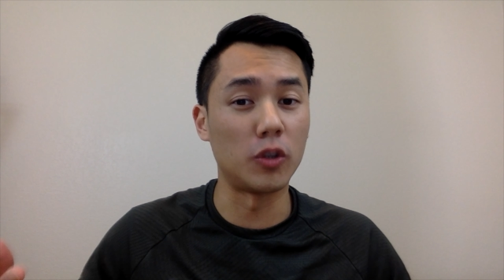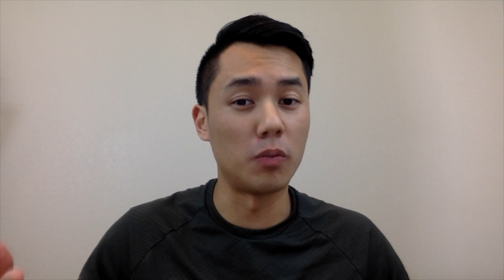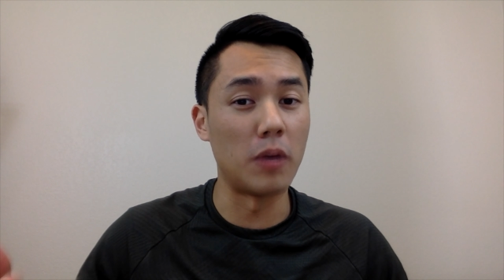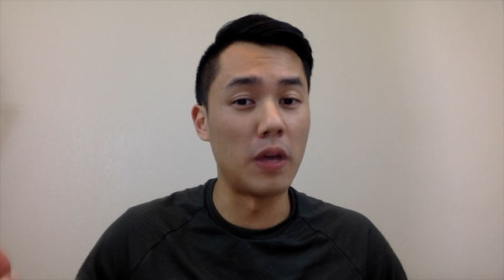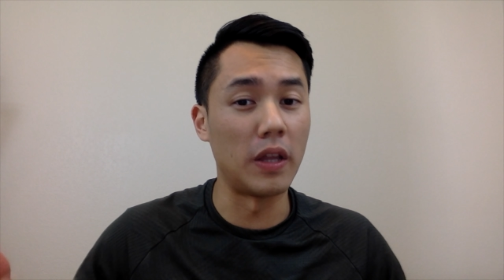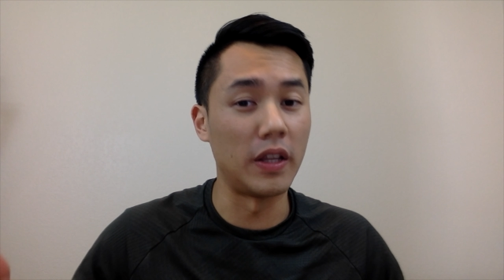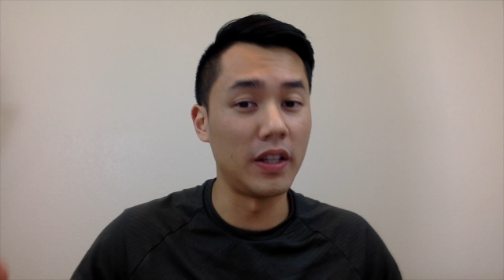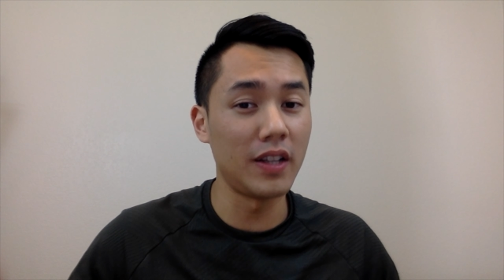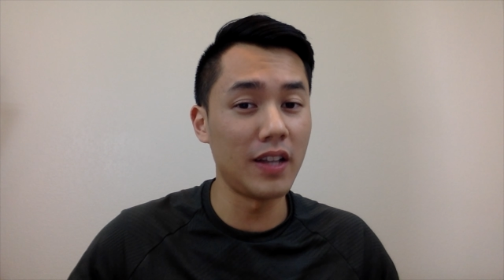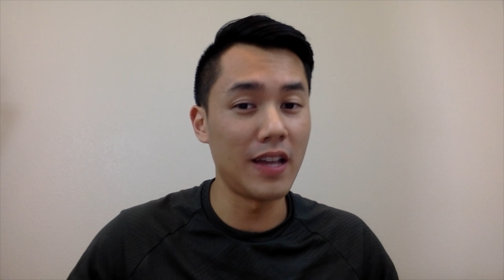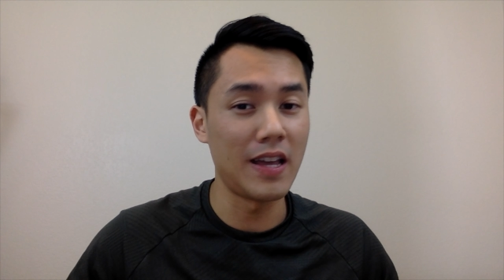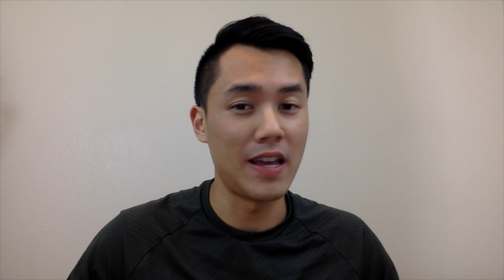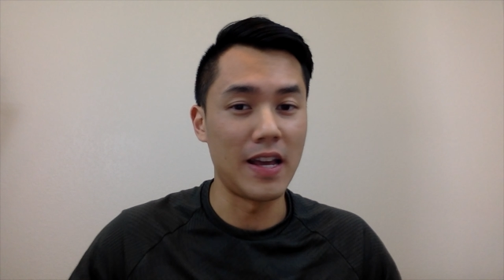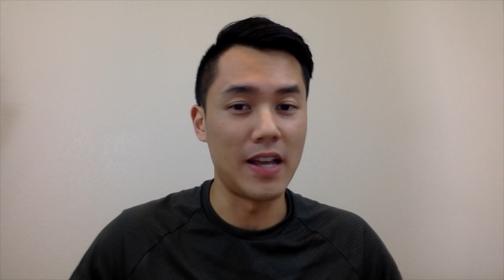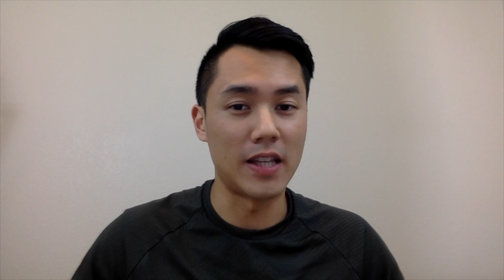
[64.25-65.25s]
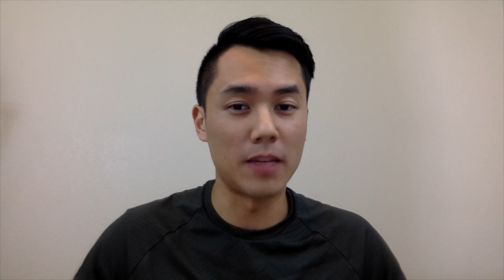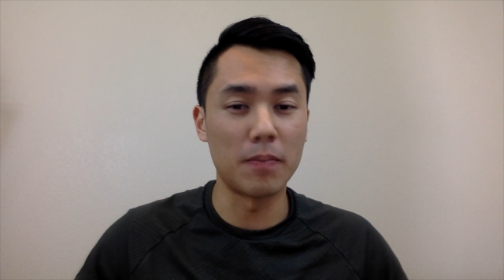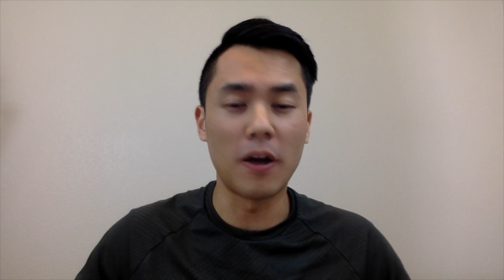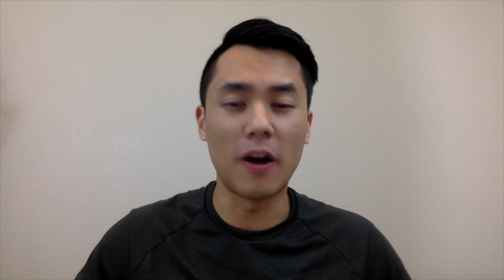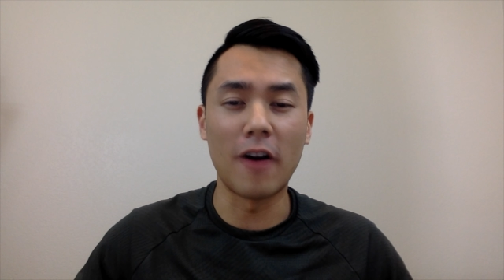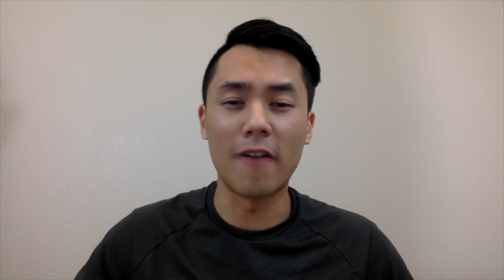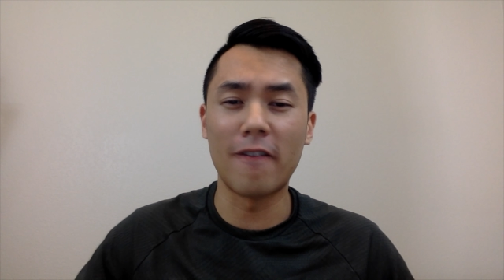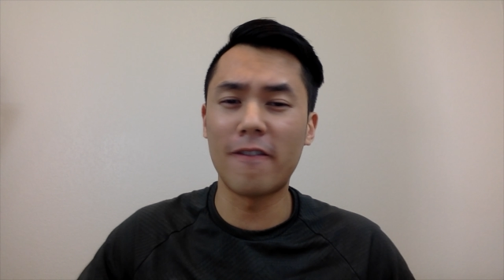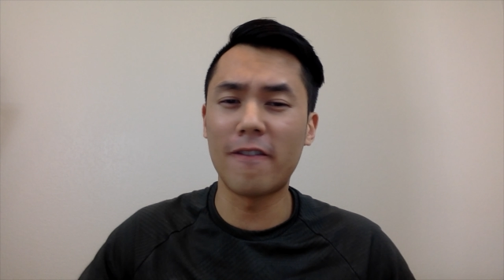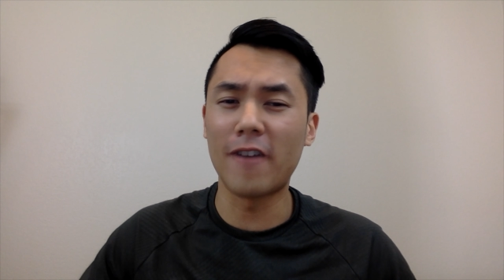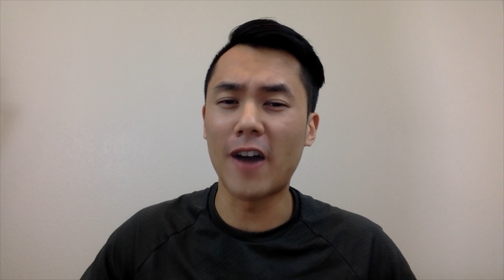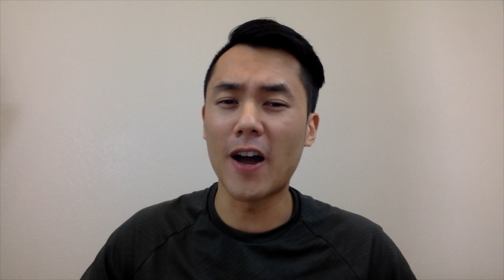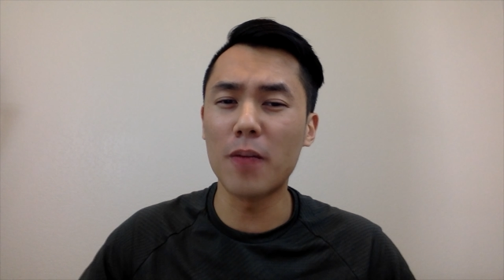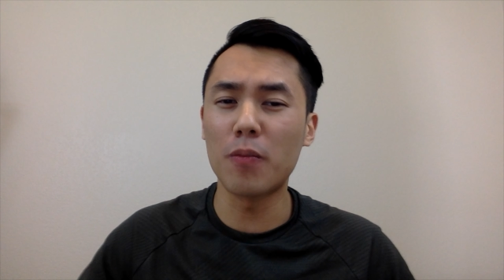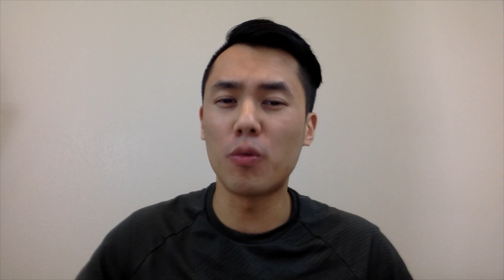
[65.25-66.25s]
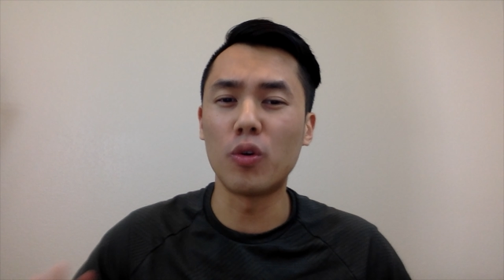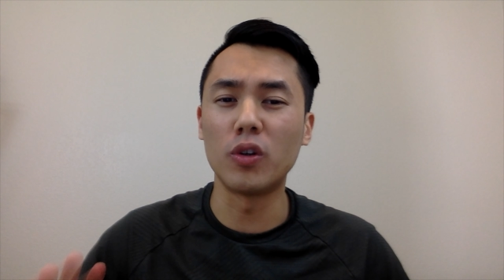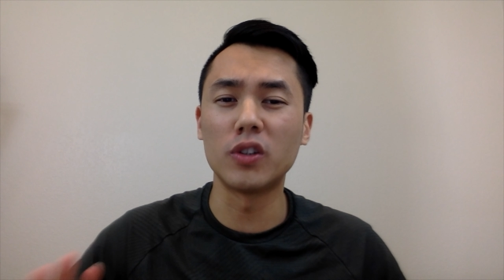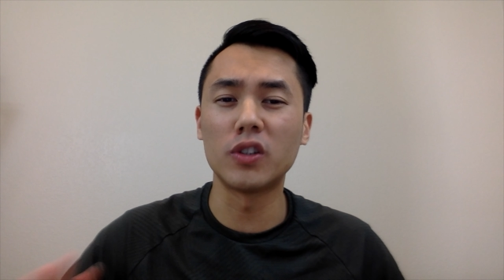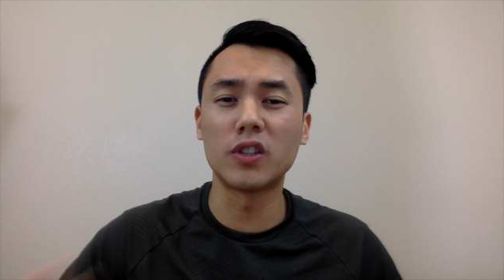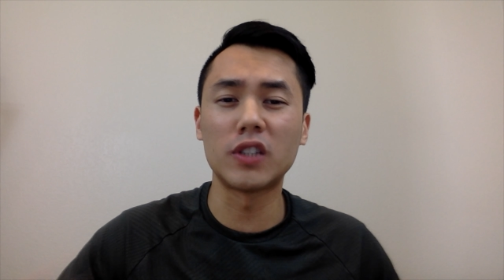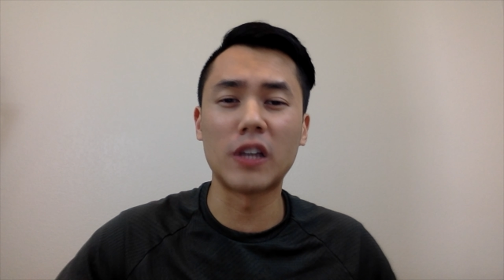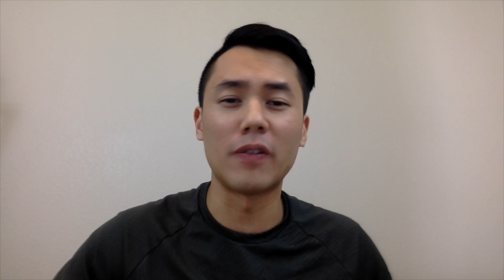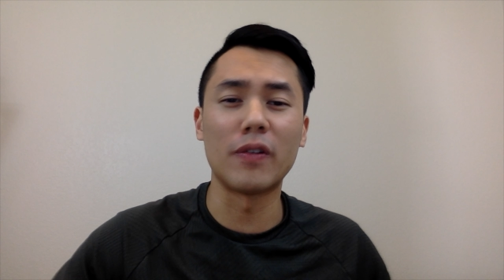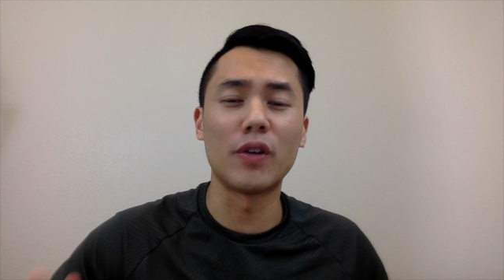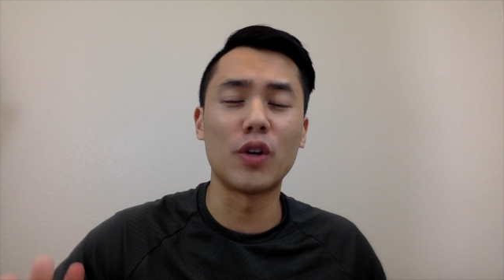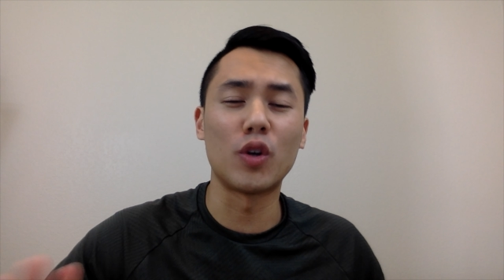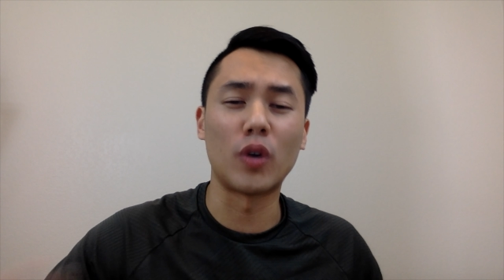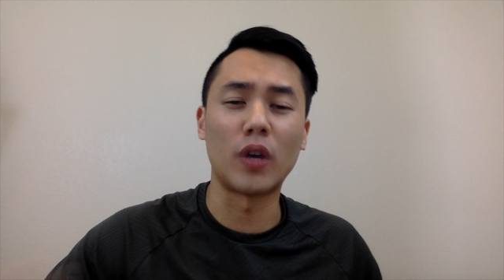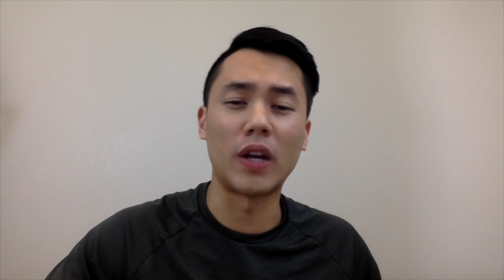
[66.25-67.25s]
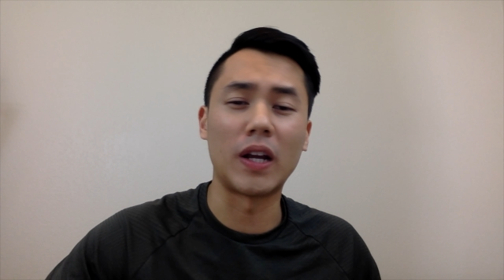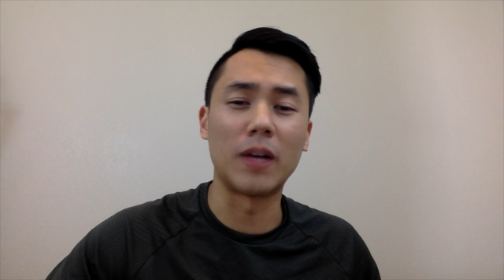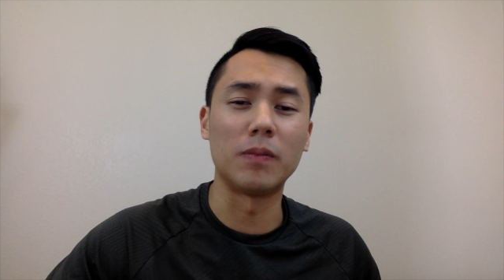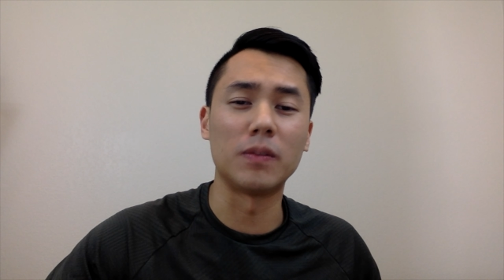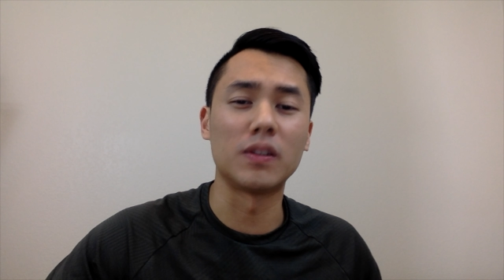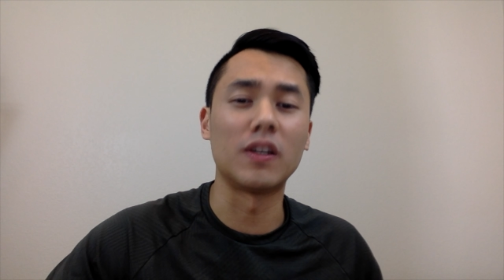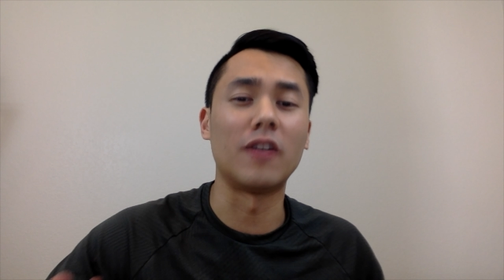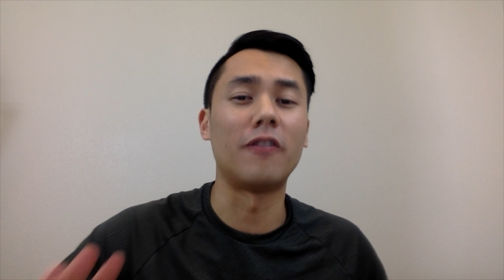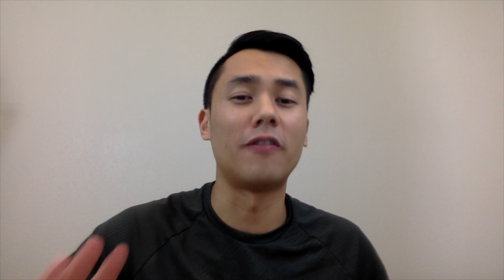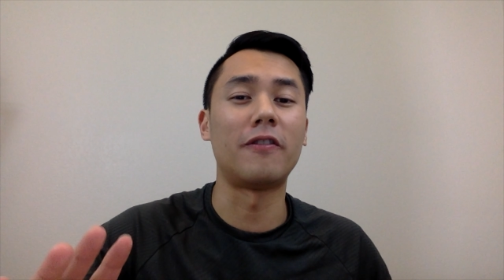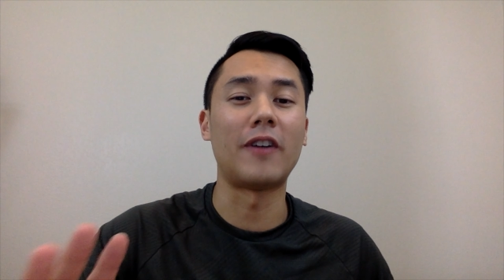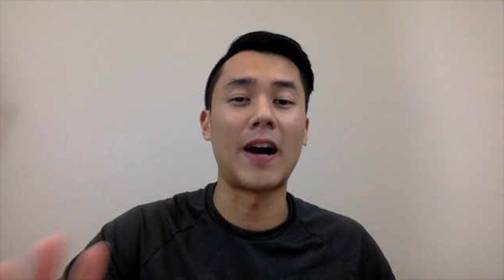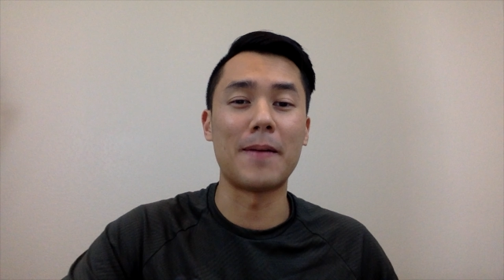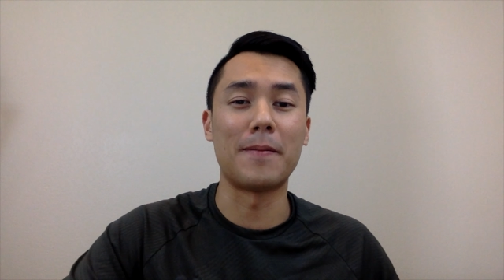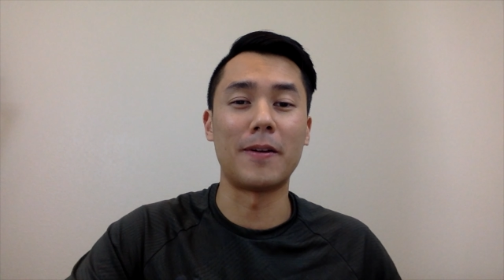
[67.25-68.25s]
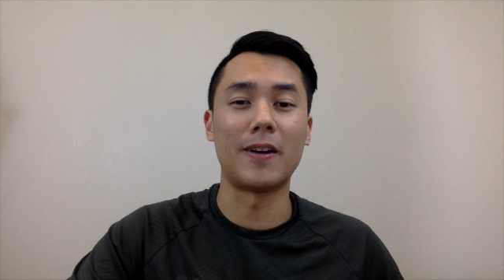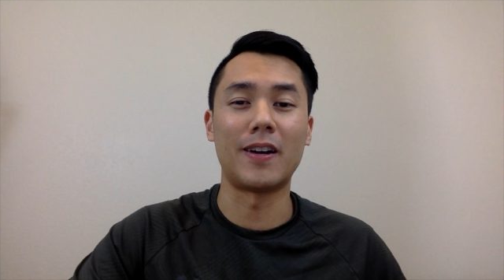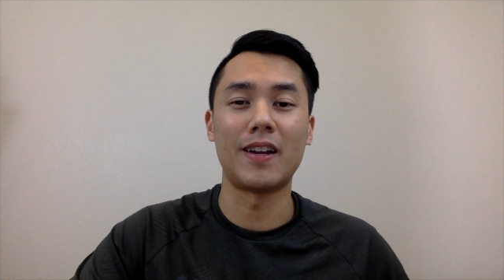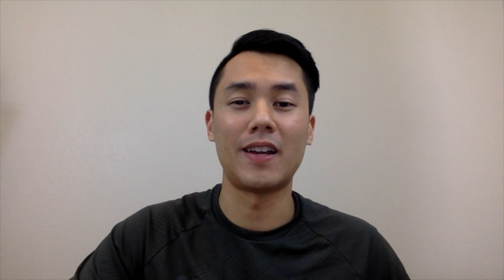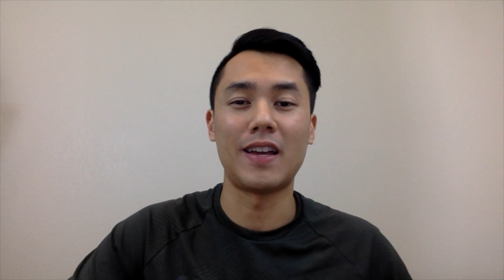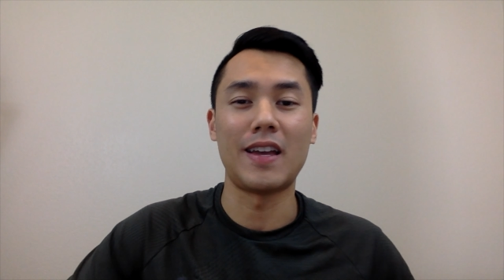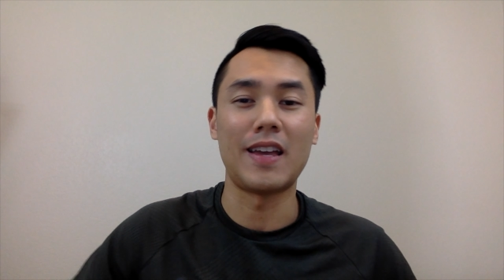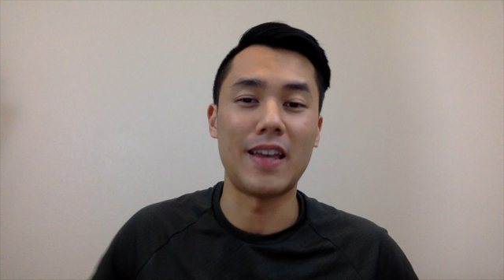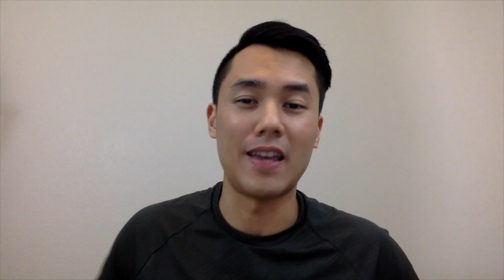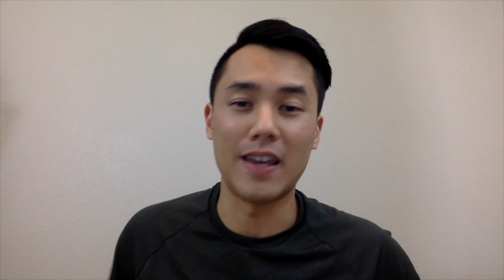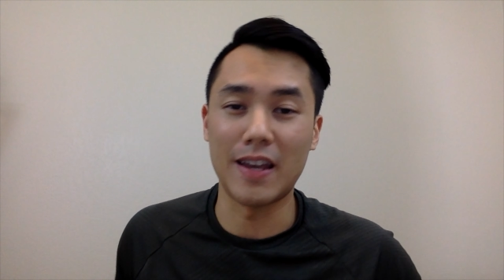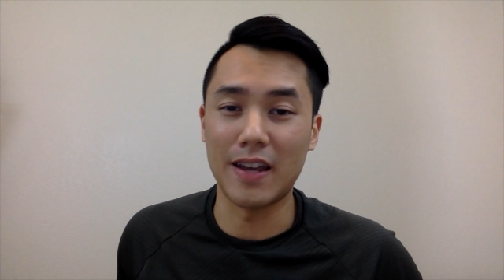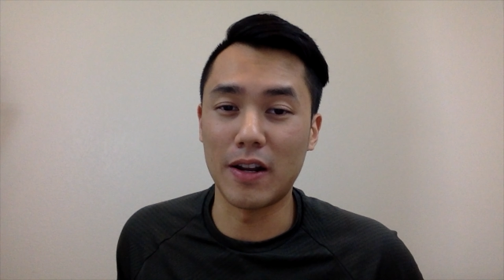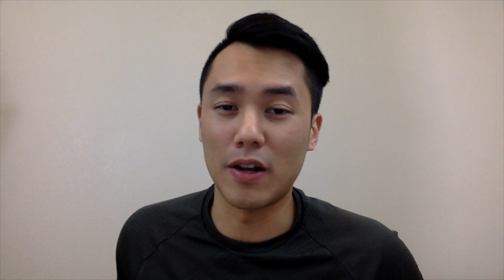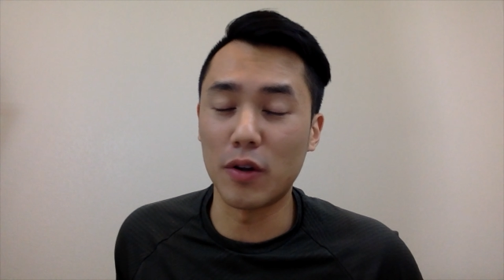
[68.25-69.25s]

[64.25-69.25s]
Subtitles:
melon, it's about 5.7 grams of fiber. And